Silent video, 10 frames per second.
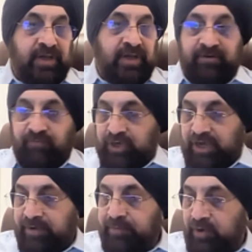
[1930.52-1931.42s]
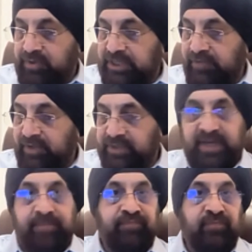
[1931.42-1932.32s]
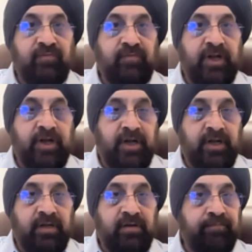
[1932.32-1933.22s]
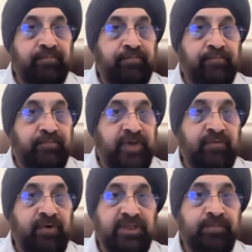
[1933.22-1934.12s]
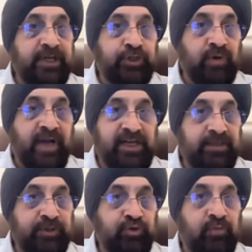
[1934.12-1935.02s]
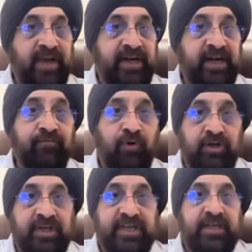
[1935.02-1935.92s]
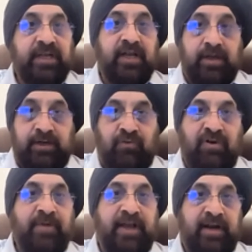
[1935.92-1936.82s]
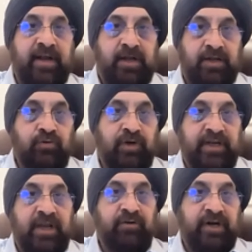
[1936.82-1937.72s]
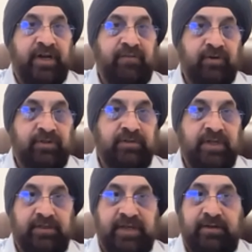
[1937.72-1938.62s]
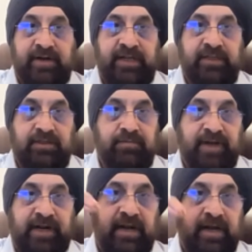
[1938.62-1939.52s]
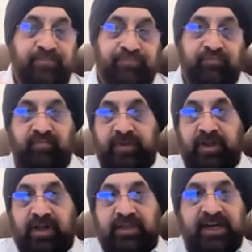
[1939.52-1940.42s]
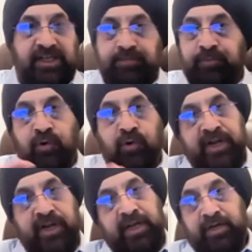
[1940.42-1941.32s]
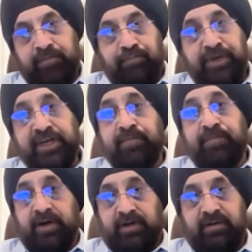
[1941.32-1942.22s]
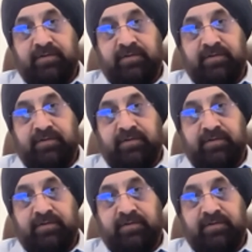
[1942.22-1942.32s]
And whatever, because he was a spiritual, highly spiritual man. And what he, Nova Mahalla, jo likha unhone, what that ninth Mahalla, that is purely Piri part.